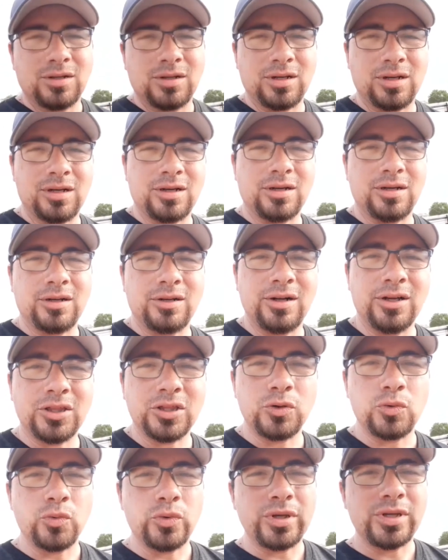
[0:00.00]
Uh,
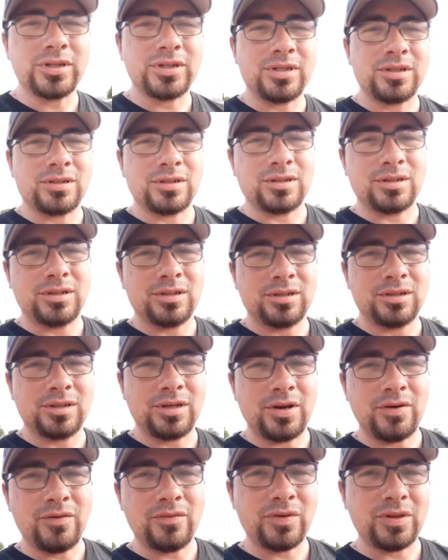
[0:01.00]
nothing recent
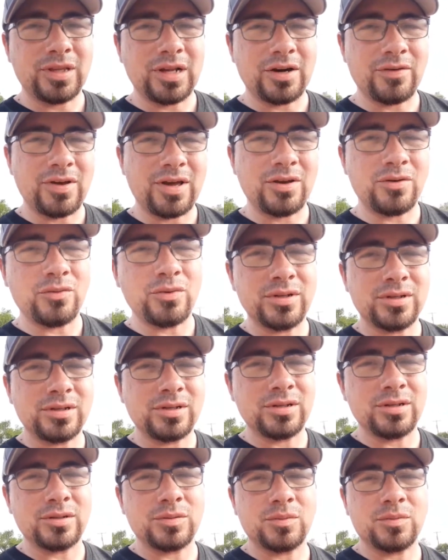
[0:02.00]
everything that I've had
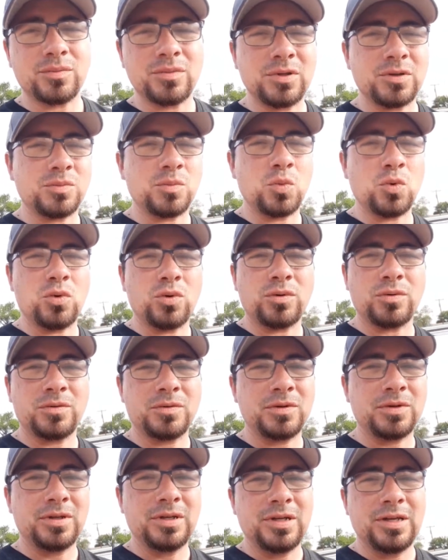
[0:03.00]
recent is, is more
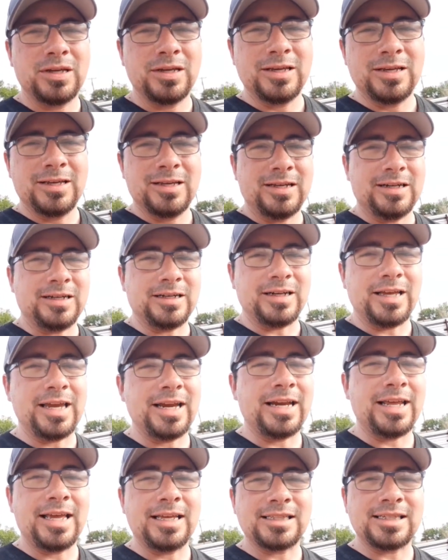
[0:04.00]
uh,
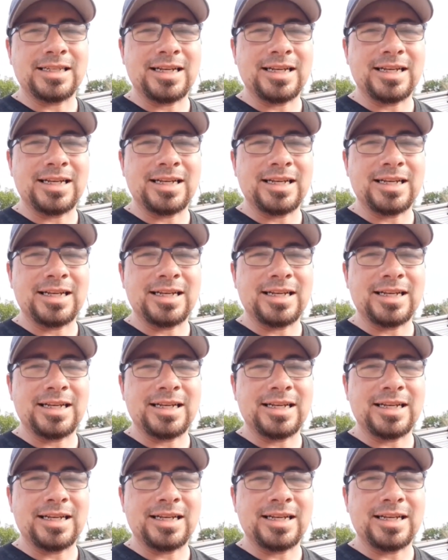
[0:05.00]
88 to